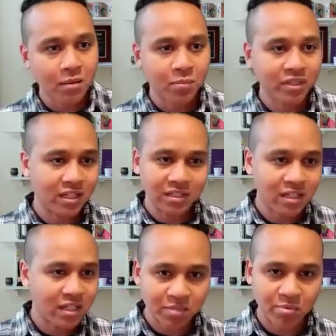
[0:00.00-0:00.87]
but they
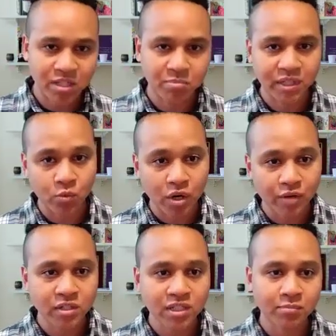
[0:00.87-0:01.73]
didn't express PD-1,
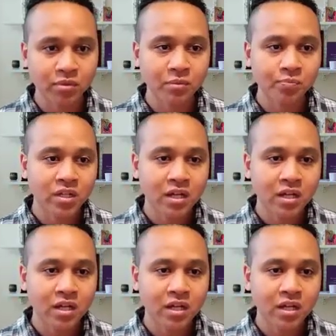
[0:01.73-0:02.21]
for example.